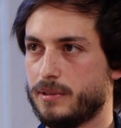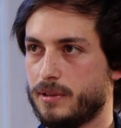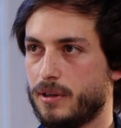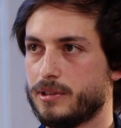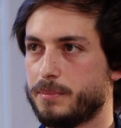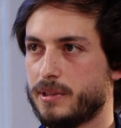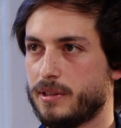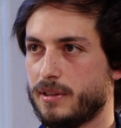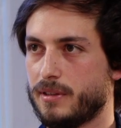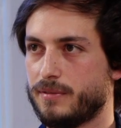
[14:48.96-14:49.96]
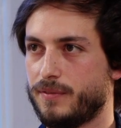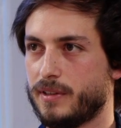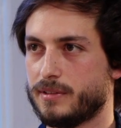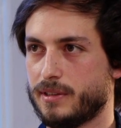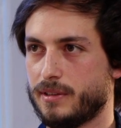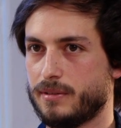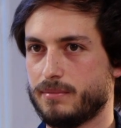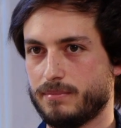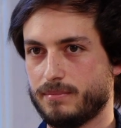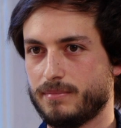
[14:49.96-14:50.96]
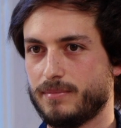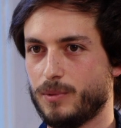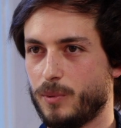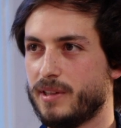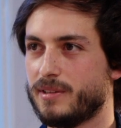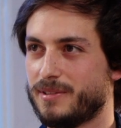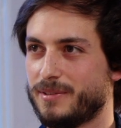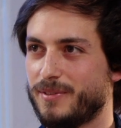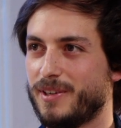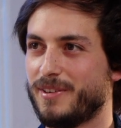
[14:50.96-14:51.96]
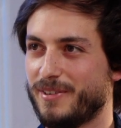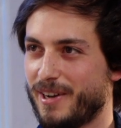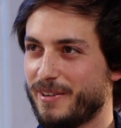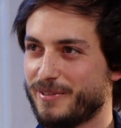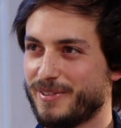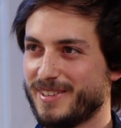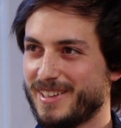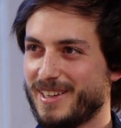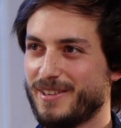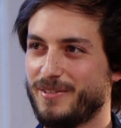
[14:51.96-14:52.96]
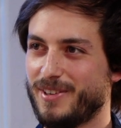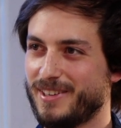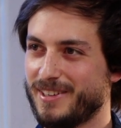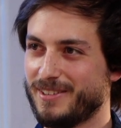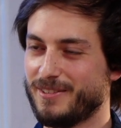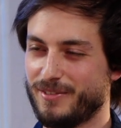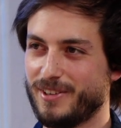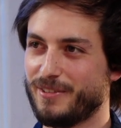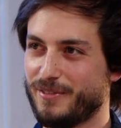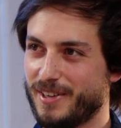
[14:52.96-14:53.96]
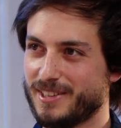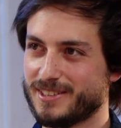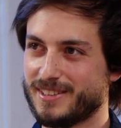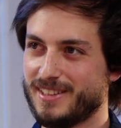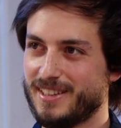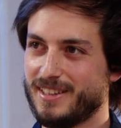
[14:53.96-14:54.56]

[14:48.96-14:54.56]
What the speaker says: hospital, things went very rough, very, very fast.